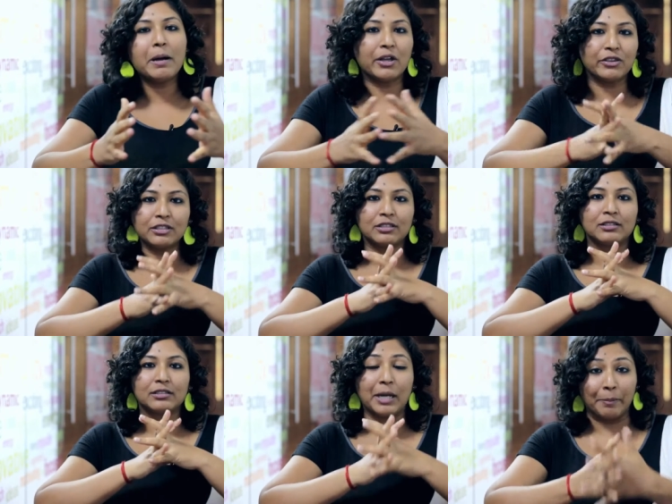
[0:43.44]
about
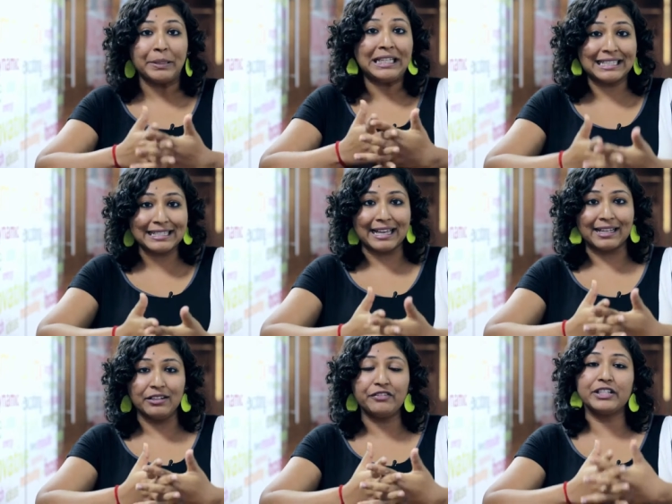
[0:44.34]
the company
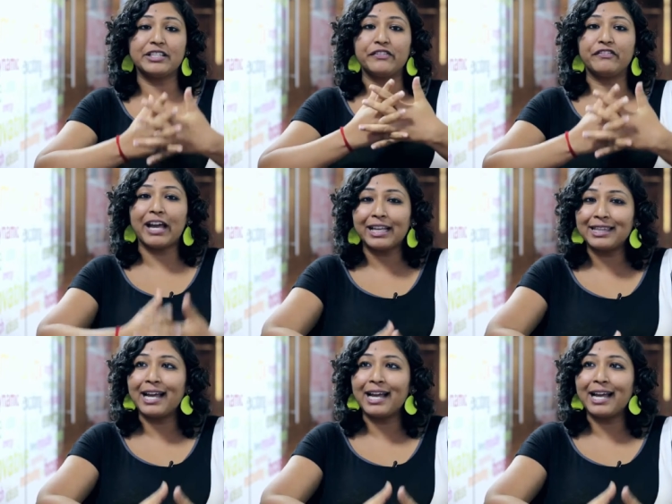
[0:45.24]
itself is the fact